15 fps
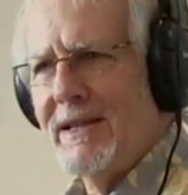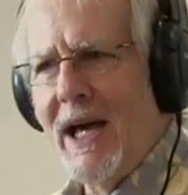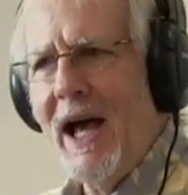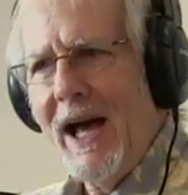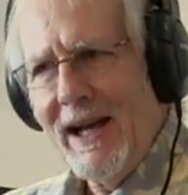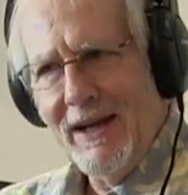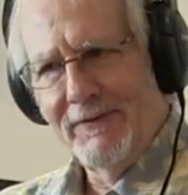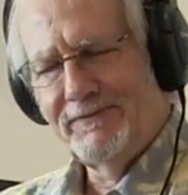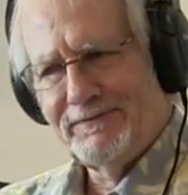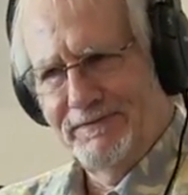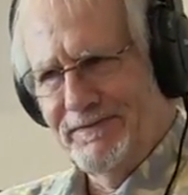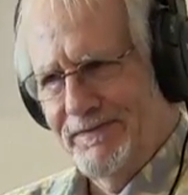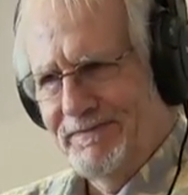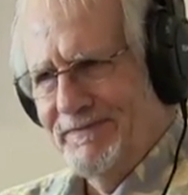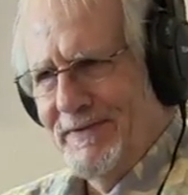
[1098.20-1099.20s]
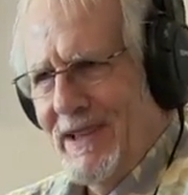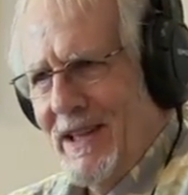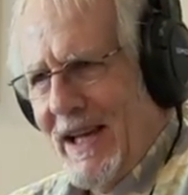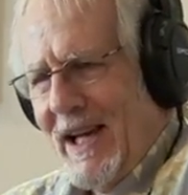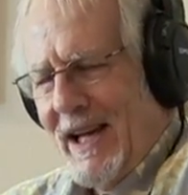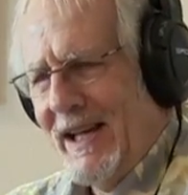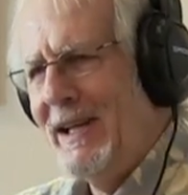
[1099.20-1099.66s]
kind of,
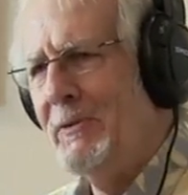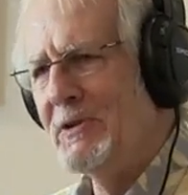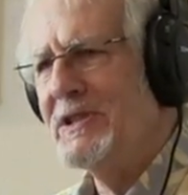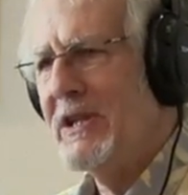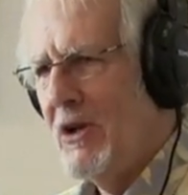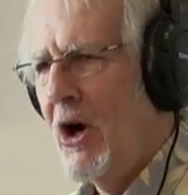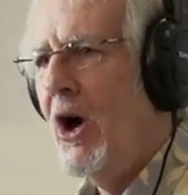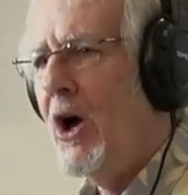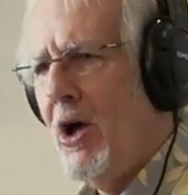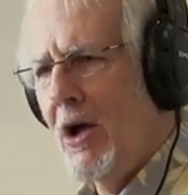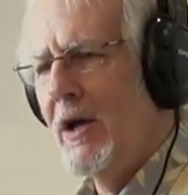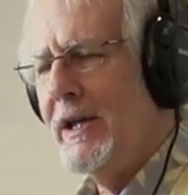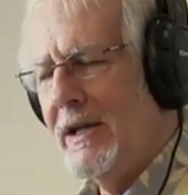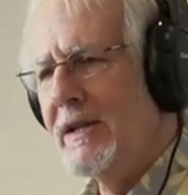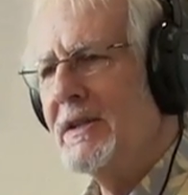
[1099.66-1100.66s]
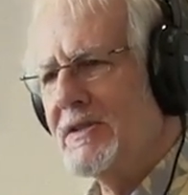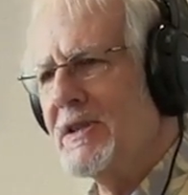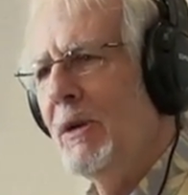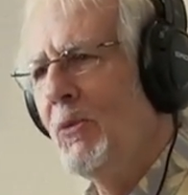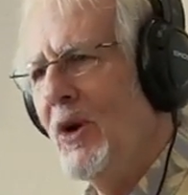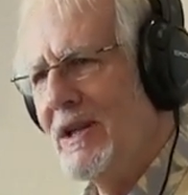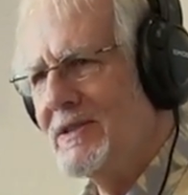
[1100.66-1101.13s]
he was in awe and in
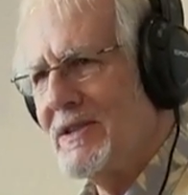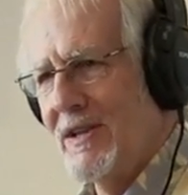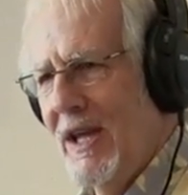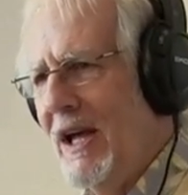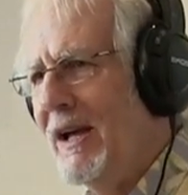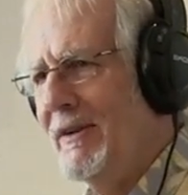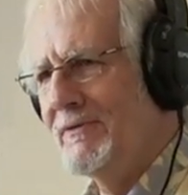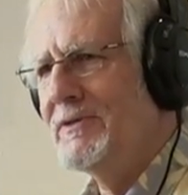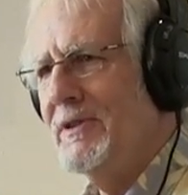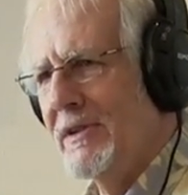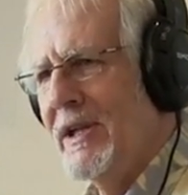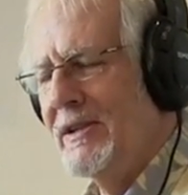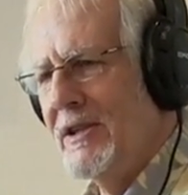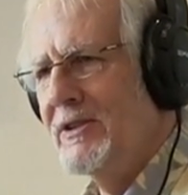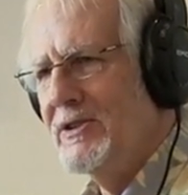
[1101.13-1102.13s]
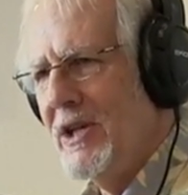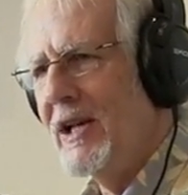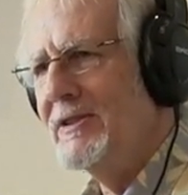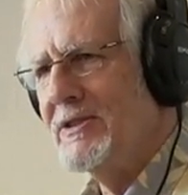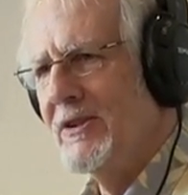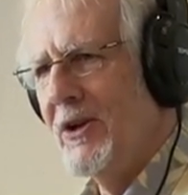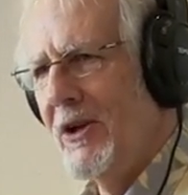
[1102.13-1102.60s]
some ways loved Lyndon
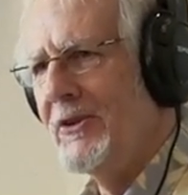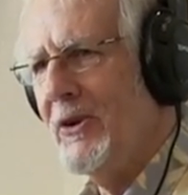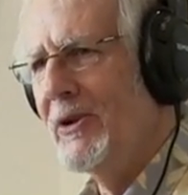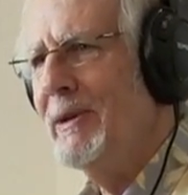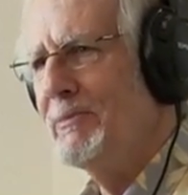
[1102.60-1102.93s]
Johnson, although